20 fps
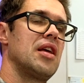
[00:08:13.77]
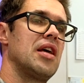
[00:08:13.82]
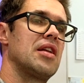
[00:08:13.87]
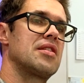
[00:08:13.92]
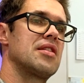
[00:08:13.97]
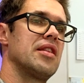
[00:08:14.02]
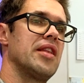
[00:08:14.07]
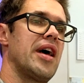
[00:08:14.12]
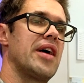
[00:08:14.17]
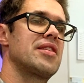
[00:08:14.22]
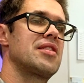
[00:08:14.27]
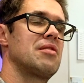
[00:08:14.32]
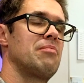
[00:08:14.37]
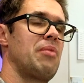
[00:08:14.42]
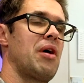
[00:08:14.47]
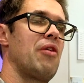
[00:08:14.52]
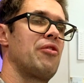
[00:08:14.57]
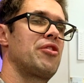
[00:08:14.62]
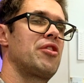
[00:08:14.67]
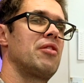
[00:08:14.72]
it's less
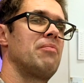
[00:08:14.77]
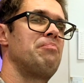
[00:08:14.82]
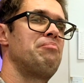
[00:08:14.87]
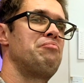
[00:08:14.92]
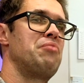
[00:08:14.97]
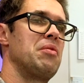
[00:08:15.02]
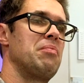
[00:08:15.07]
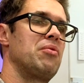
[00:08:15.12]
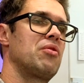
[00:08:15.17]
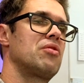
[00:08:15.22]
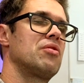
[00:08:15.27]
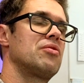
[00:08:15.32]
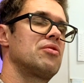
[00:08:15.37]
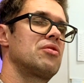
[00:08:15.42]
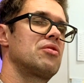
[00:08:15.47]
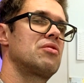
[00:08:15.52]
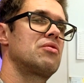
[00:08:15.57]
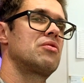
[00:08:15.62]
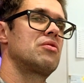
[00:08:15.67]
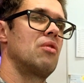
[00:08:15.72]
about the biblical
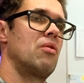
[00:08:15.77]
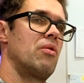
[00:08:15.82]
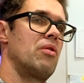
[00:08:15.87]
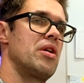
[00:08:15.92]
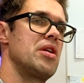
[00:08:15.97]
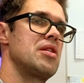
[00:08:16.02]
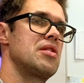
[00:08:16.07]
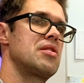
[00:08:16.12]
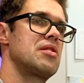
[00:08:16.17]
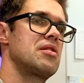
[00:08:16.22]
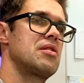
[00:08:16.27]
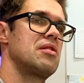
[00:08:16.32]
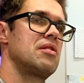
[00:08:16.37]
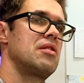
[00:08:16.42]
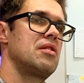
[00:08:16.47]
stories